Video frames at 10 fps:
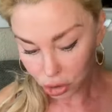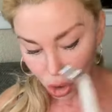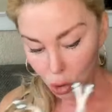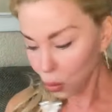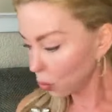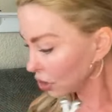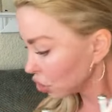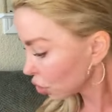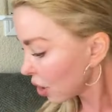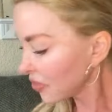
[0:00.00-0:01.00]
So
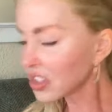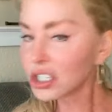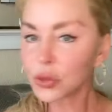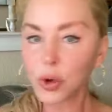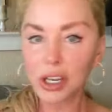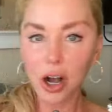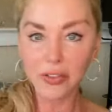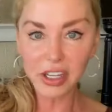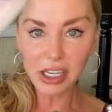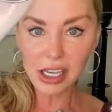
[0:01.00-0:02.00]
when you're on this one,
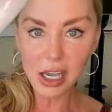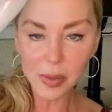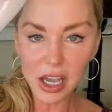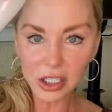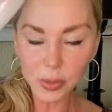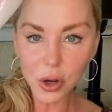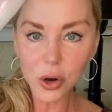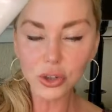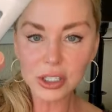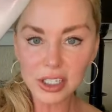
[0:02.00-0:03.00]
on the EMS
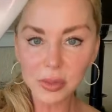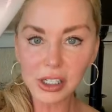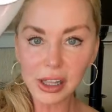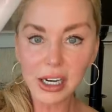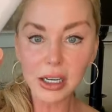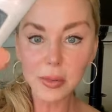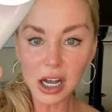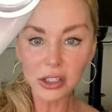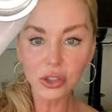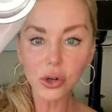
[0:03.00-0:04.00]
mode, stimulating
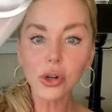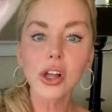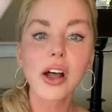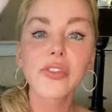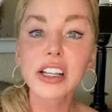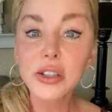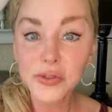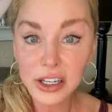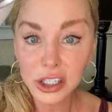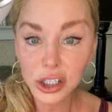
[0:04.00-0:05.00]
muscle, that's
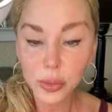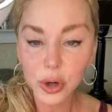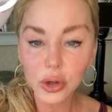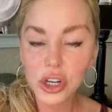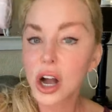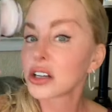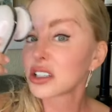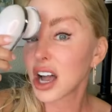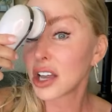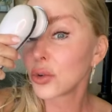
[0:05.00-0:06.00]
affecting your
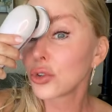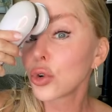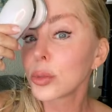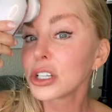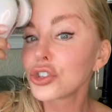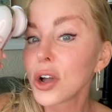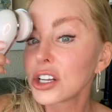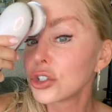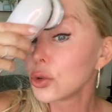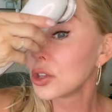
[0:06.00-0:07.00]
Botox. I don't normally
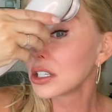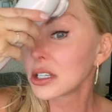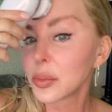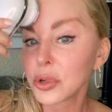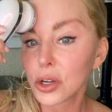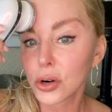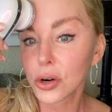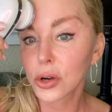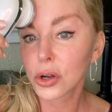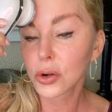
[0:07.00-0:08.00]
try to do this up
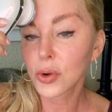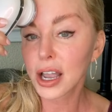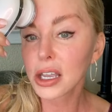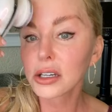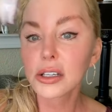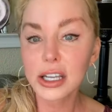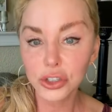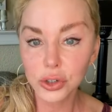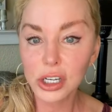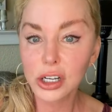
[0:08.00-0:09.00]
here, right?
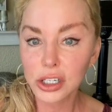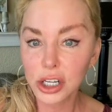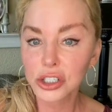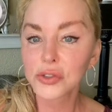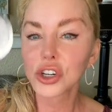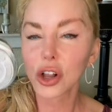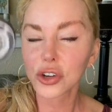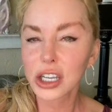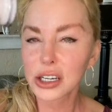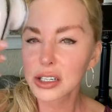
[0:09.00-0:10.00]
Yes, you need a conductive gel.
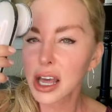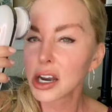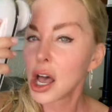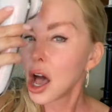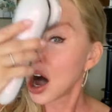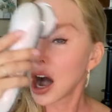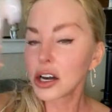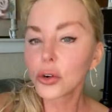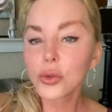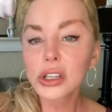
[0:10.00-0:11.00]
I'll get into that.
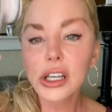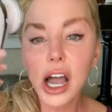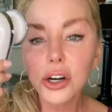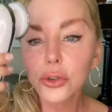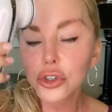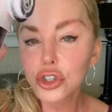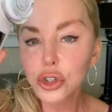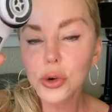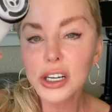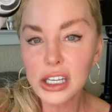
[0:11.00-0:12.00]
I don't really, I don't
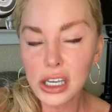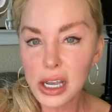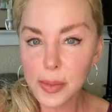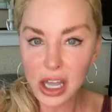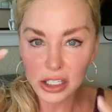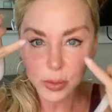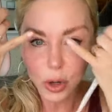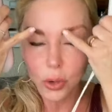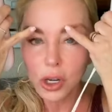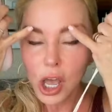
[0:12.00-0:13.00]
do an EMS
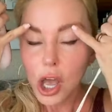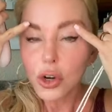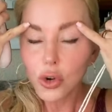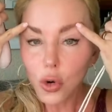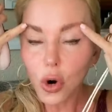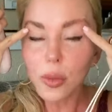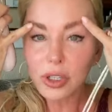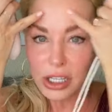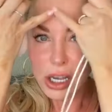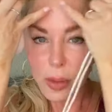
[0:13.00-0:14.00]
mode
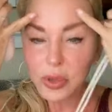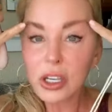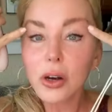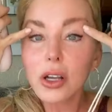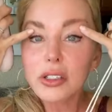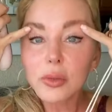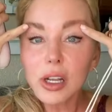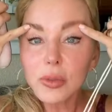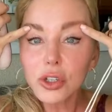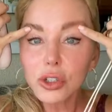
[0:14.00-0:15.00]
normally up here.
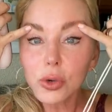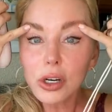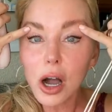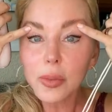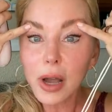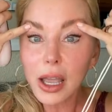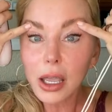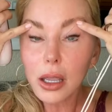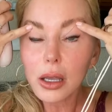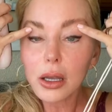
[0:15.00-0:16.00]
Sometimes I'll do it on
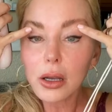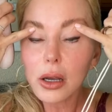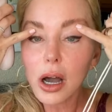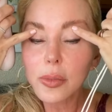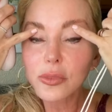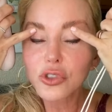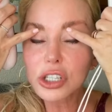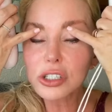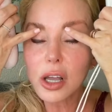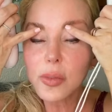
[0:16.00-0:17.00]
my on
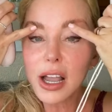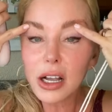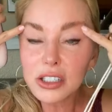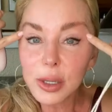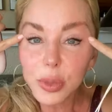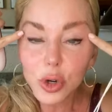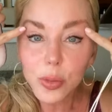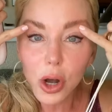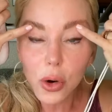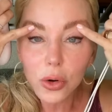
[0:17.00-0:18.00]
just on my
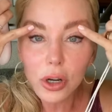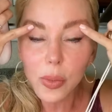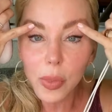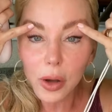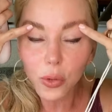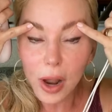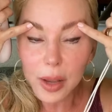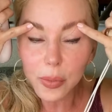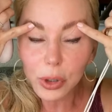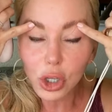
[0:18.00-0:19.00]
occipital bone,
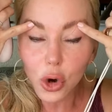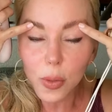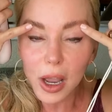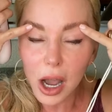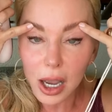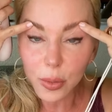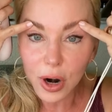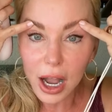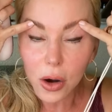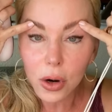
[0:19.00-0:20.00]
right below my
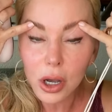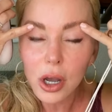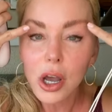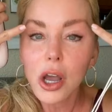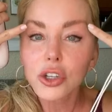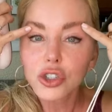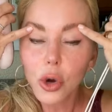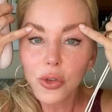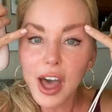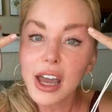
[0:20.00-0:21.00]
eyebrow,
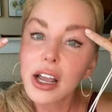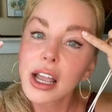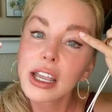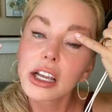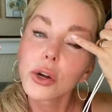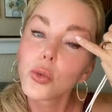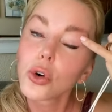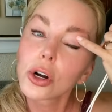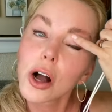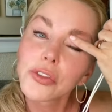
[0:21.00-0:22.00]
so that it can
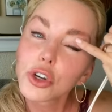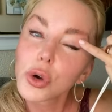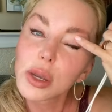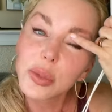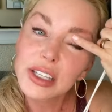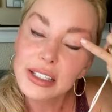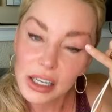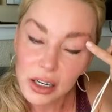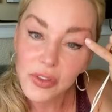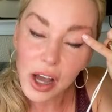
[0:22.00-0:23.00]
work on the crepey
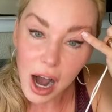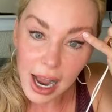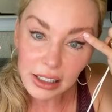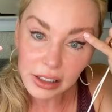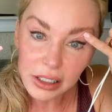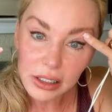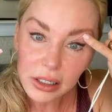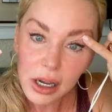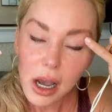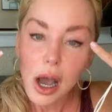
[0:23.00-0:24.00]
skin of the eyelid.